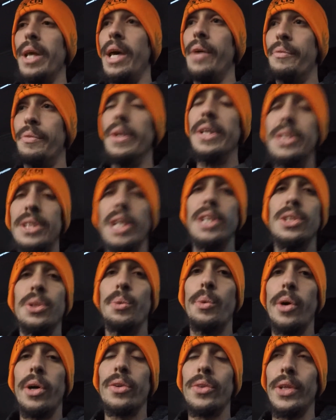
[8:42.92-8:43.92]
If this
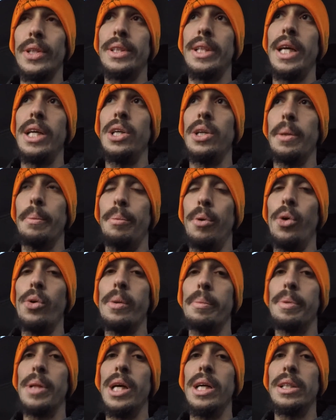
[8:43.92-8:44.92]
doesn't work, they say you can pull
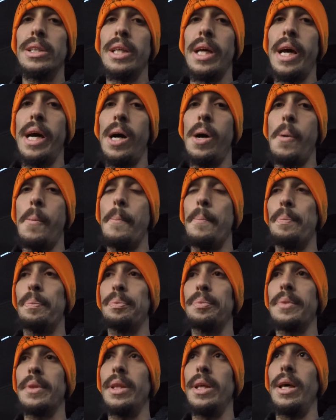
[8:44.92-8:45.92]
the plugs out
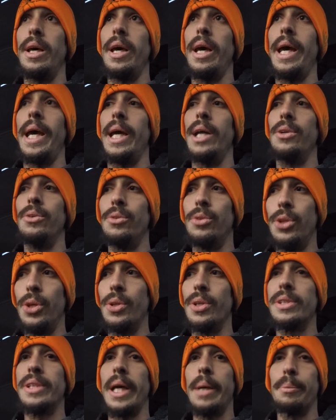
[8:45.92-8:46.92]
and
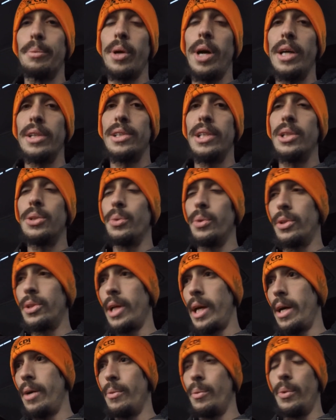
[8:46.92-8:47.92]
do the same process
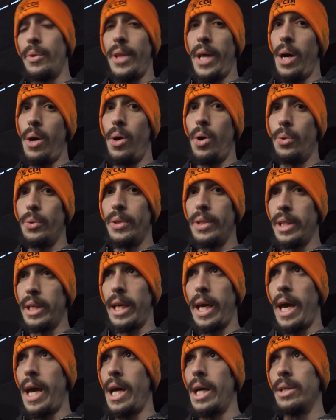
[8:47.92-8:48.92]
without holding the
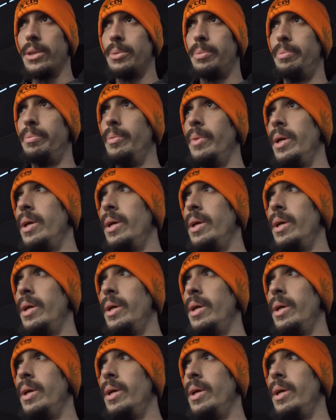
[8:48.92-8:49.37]
gas.